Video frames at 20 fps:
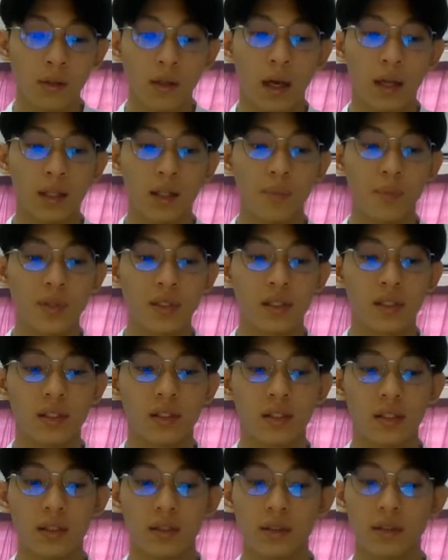other
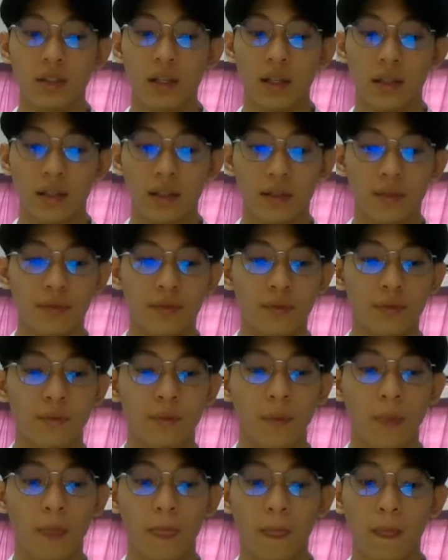business incentive.
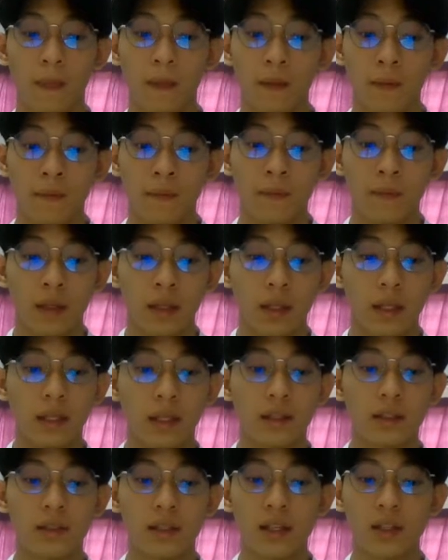
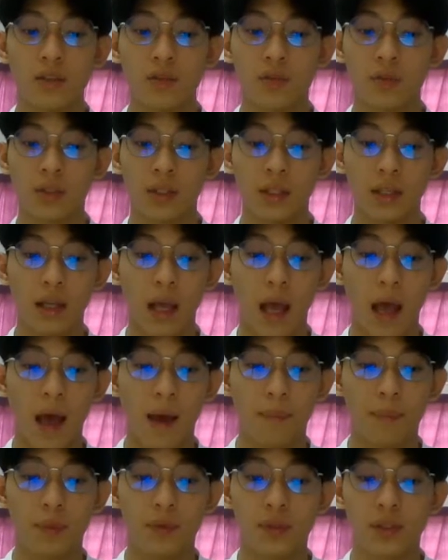In stage 3,
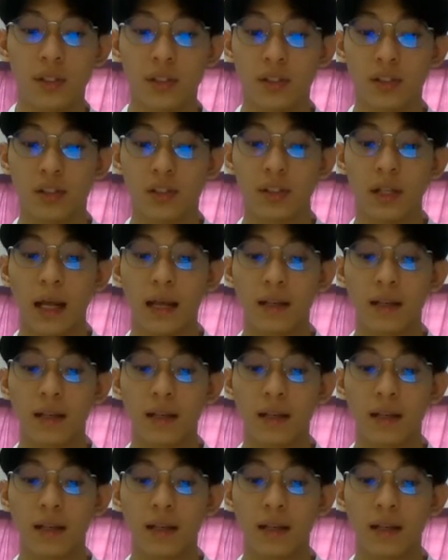Apple's decisions